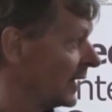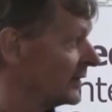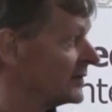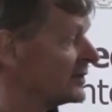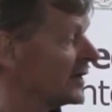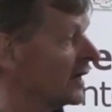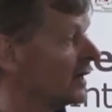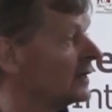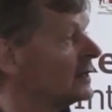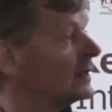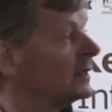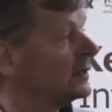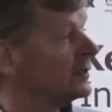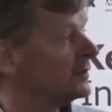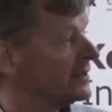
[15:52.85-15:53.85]
And
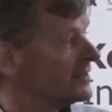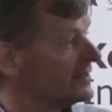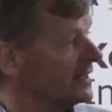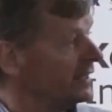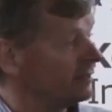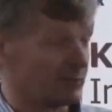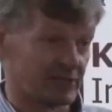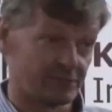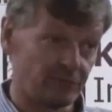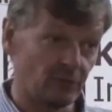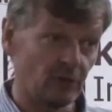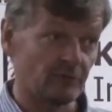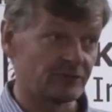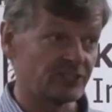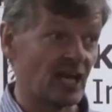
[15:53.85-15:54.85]
you can see it was
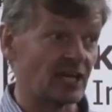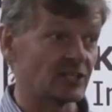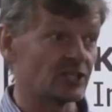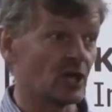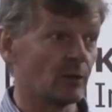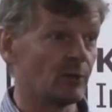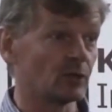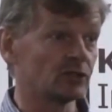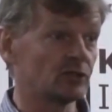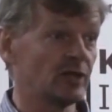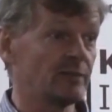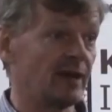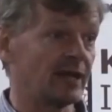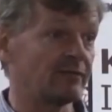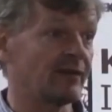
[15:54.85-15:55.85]
full of Changsha
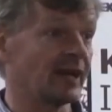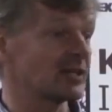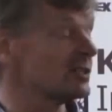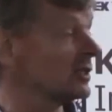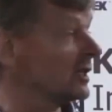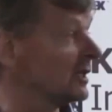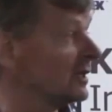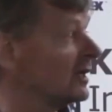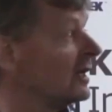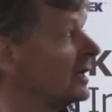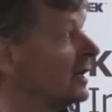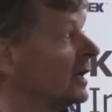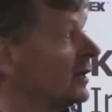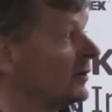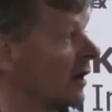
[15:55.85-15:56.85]
pottery manufactured in
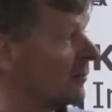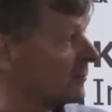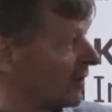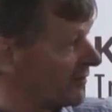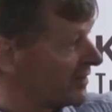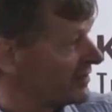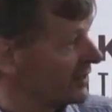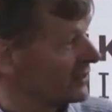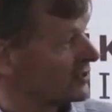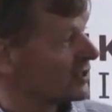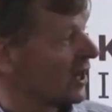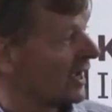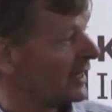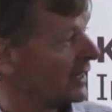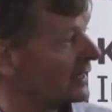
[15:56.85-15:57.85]
Hunan province in
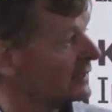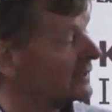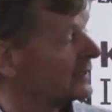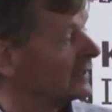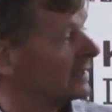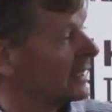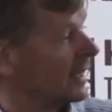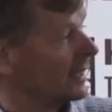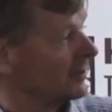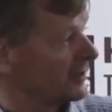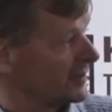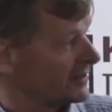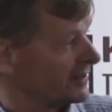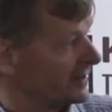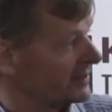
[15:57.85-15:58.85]
China. You
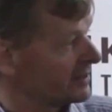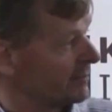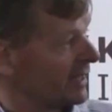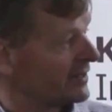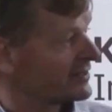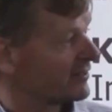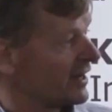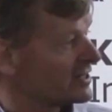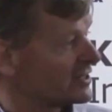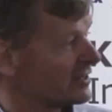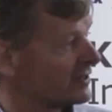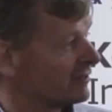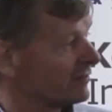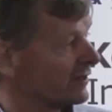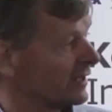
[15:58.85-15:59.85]
can see some
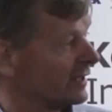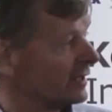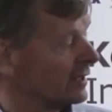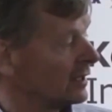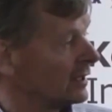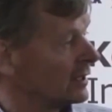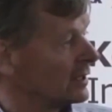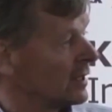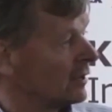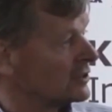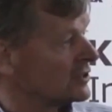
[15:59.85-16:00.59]
illustrations of the